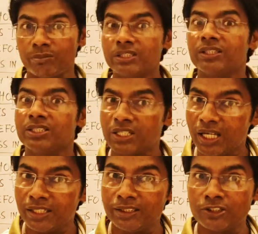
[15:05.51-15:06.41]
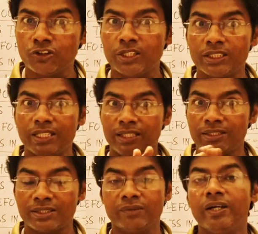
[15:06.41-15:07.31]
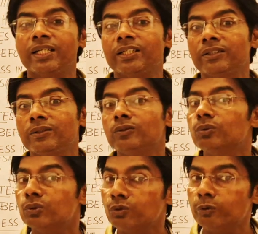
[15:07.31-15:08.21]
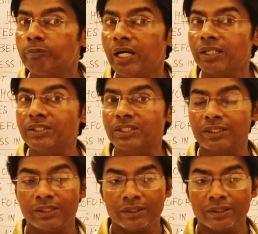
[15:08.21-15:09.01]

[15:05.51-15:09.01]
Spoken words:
means Italian sonnet, that is divided into two parts.